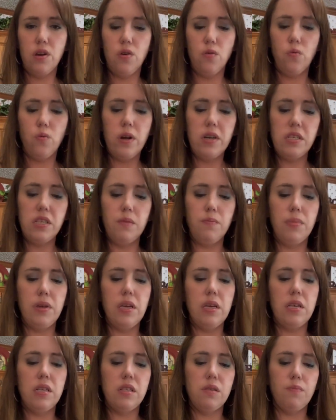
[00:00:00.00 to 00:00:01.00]

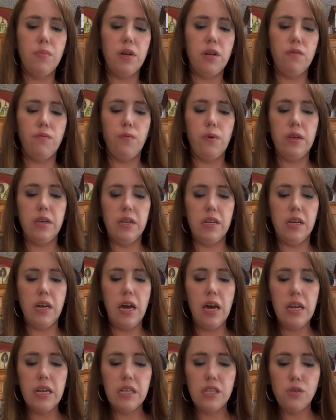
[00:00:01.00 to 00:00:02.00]
recipes, but if we can
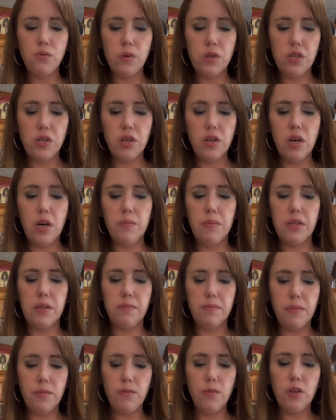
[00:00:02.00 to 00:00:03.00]
kind of switch it up, it
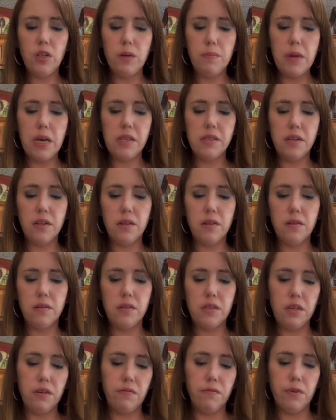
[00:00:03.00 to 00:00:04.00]
really makes it a
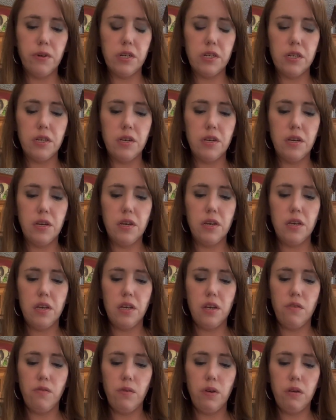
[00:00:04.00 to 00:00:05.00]
different.
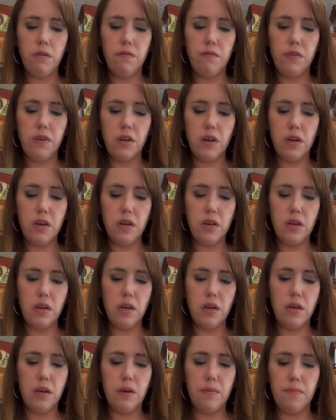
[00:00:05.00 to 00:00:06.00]
We've
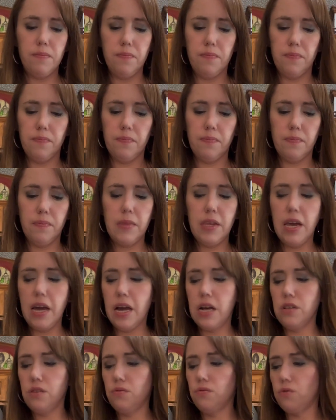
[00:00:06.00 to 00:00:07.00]
done
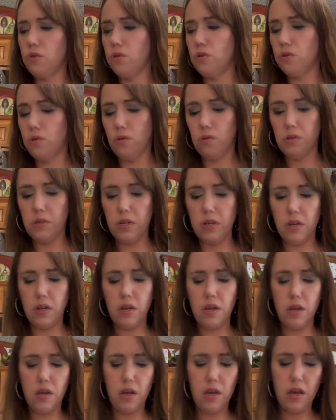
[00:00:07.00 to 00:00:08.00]
casseroles, and
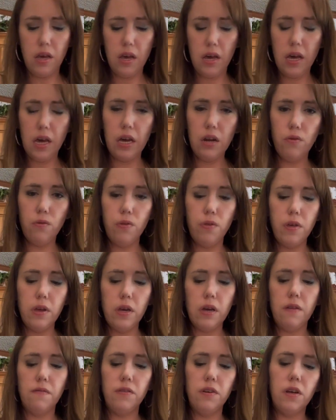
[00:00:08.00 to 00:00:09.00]
I don't think
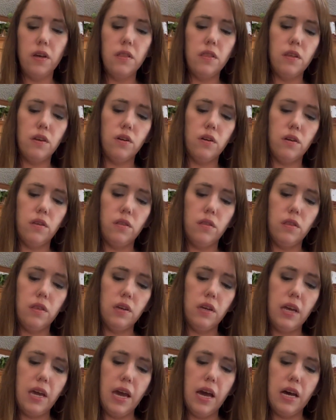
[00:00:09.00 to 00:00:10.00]
I've done the
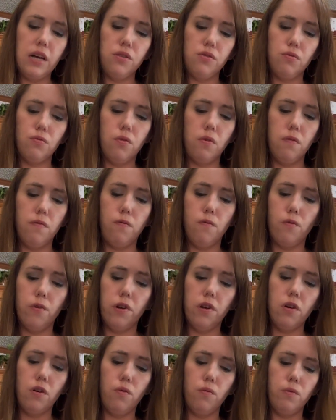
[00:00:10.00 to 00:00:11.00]
casserole for
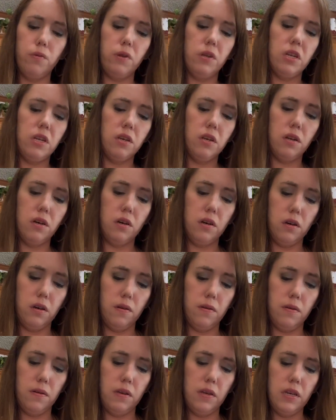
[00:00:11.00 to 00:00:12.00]
y'all. We did a
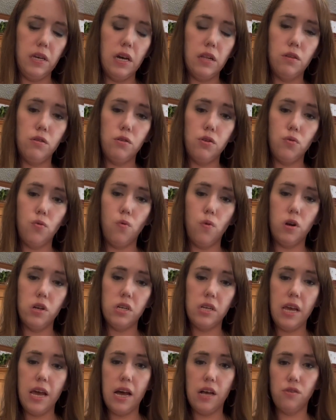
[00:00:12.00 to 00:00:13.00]
yellow squash
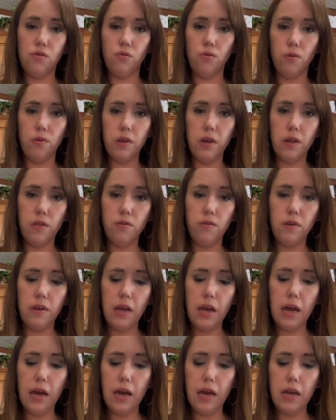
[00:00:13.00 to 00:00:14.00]
casserole the other
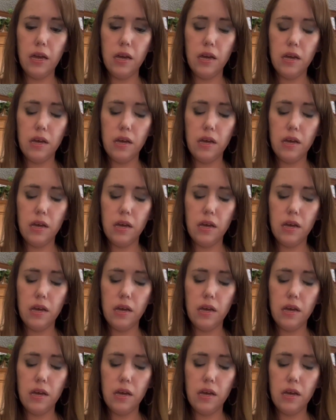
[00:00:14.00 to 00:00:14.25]
day,